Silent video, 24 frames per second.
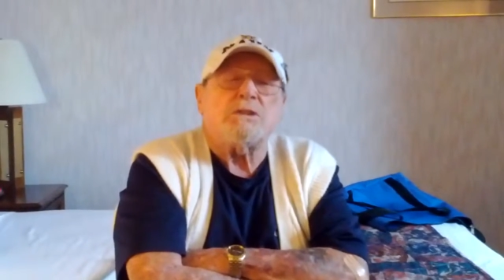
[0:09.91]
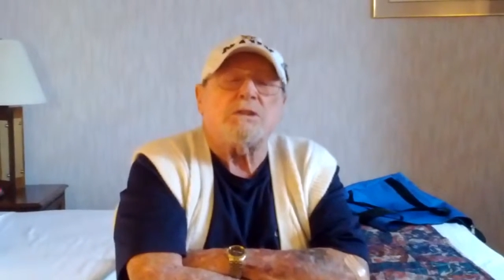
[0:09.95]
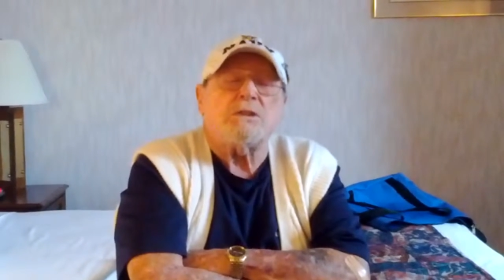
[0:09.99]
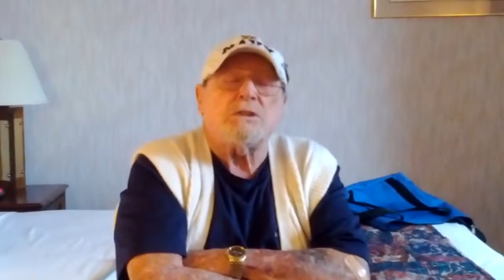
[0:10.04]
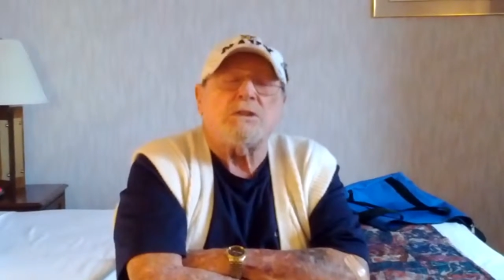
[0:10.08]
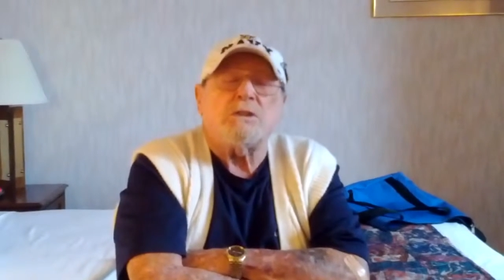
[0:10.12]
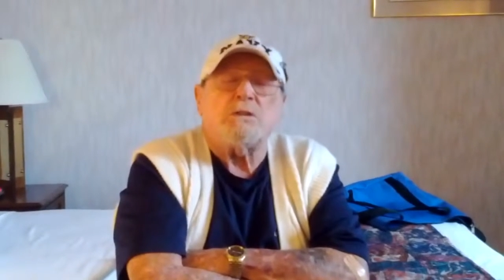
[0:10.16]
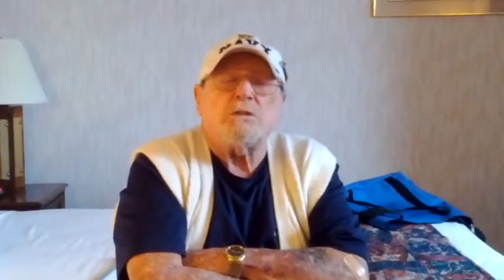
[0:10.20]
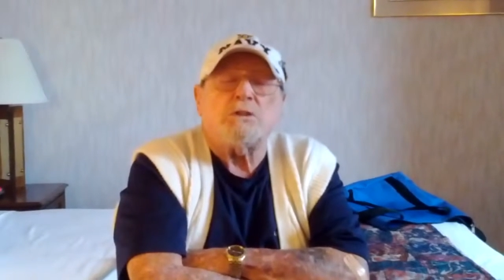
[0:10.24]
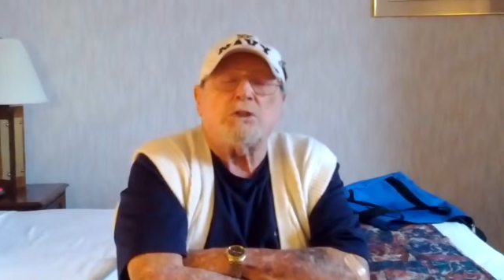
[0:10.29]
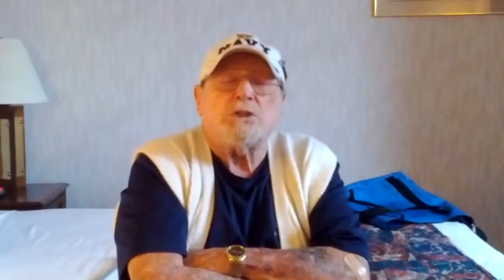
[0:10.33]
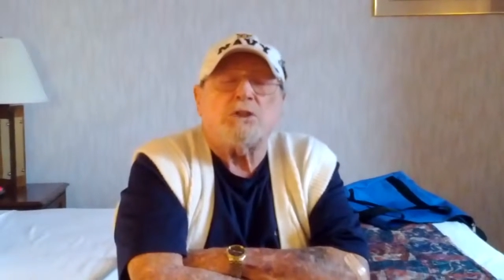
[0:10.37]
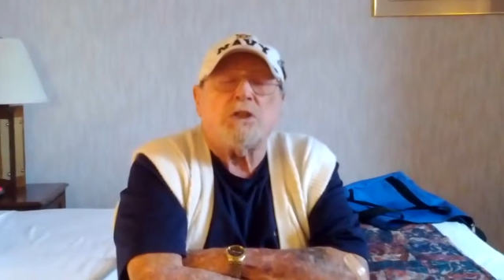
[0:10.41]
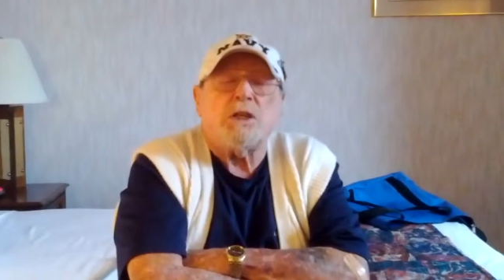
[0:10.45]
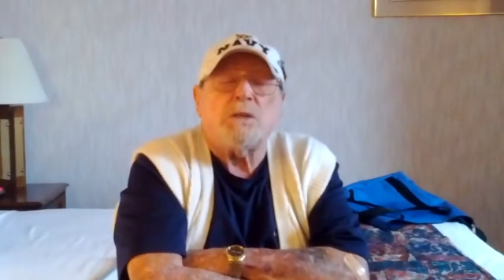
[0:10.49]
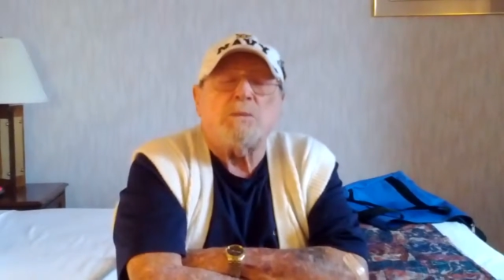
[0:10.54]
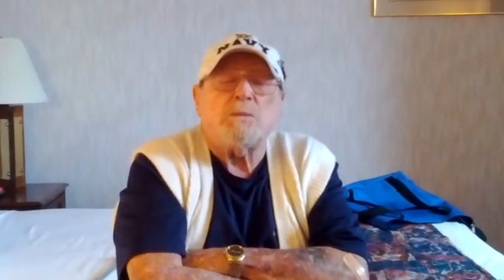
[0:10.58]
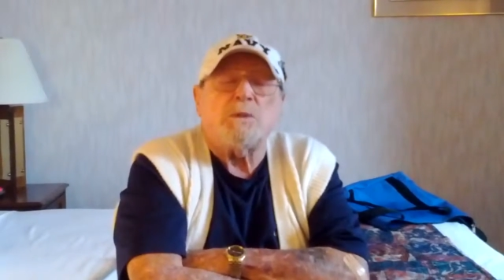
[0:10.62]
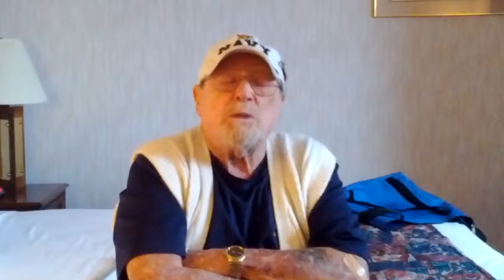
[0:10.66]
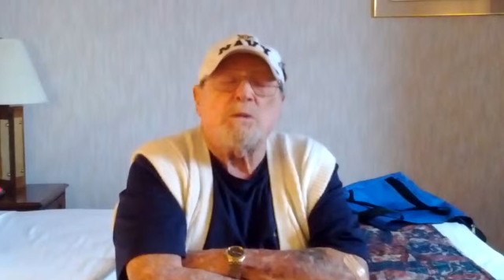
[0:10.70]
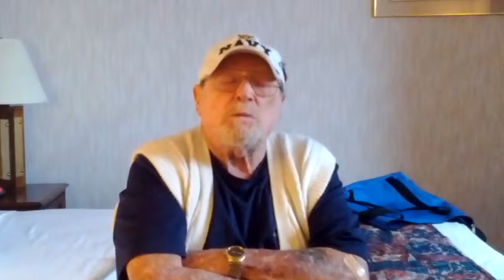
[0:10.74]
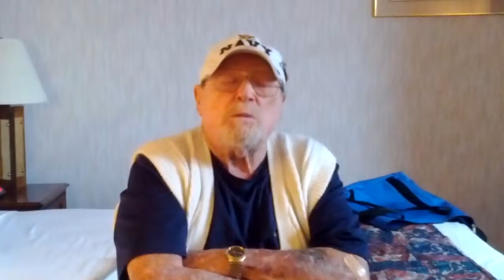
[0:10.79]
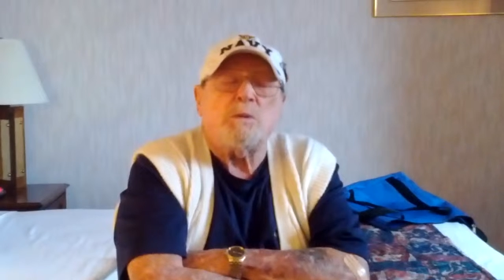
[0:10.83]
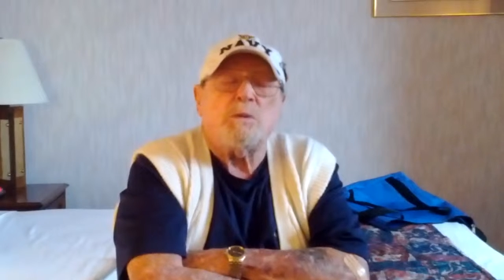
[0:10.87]
it's no
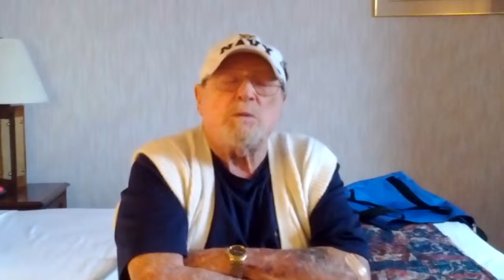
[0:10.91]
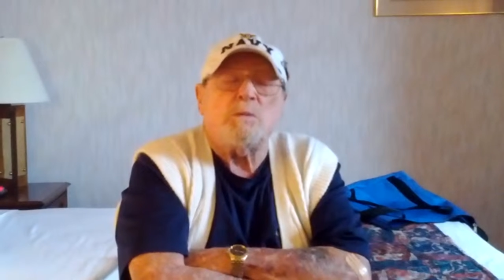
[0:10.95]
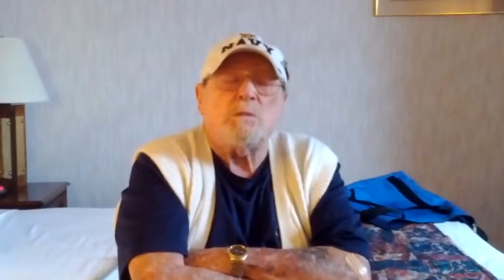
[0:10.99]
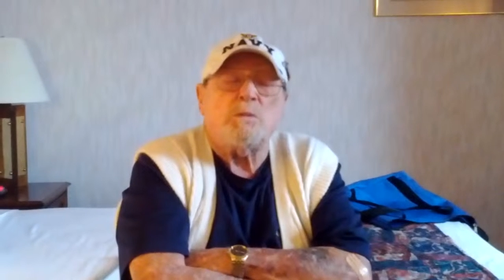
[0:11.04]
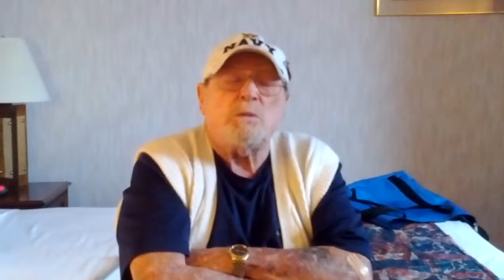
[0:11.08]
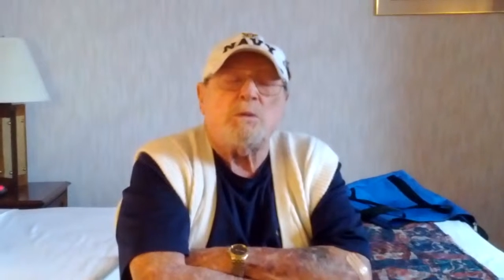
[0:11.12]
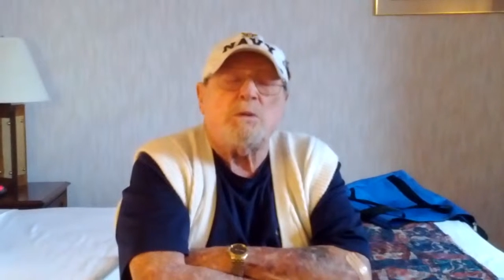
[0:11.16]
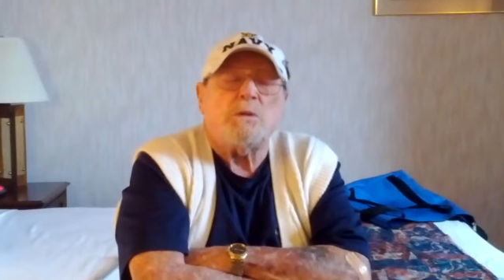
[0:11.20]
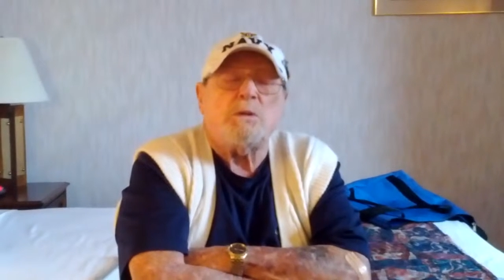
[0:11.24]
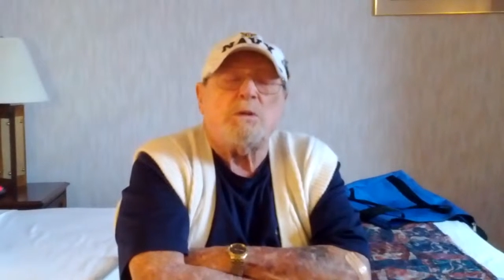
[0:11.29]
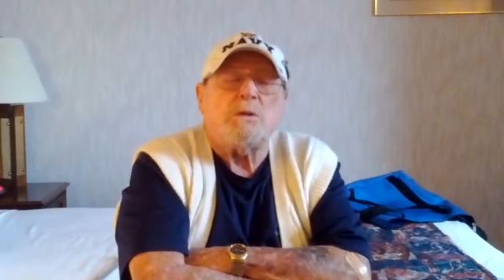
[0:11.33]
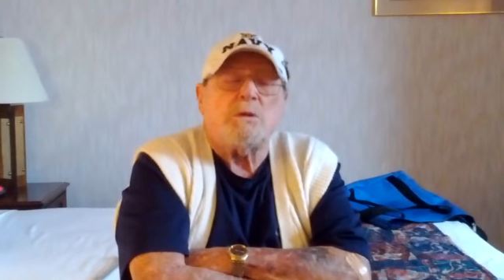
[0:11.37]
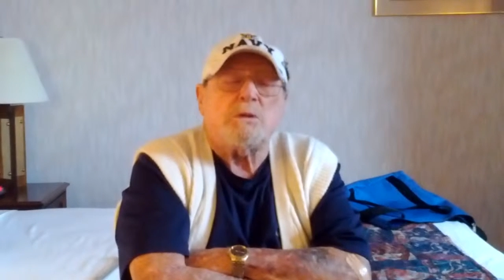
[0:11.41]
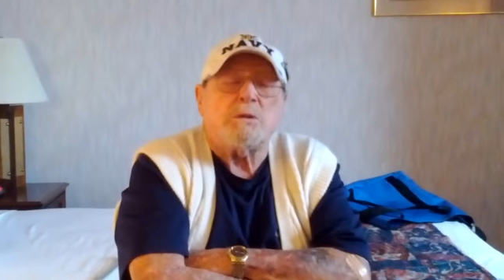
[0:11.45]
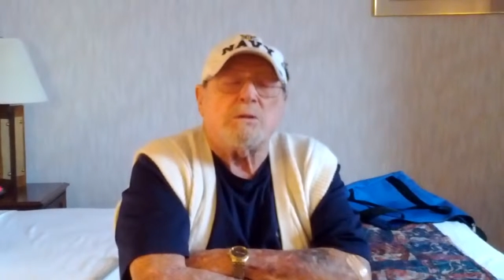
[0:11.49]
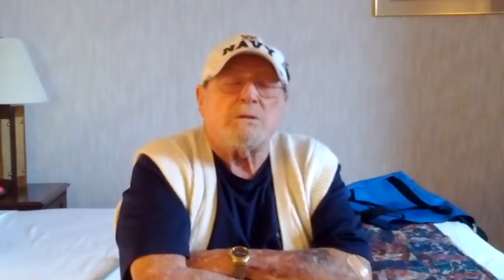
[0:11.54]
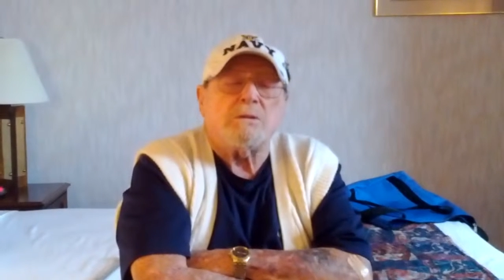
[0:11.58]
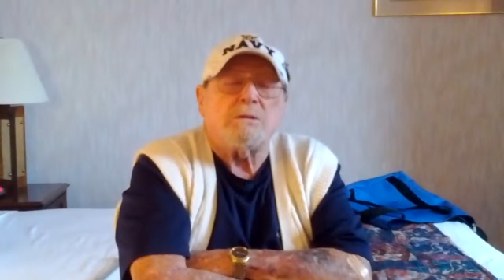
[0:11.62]
shame to be poor,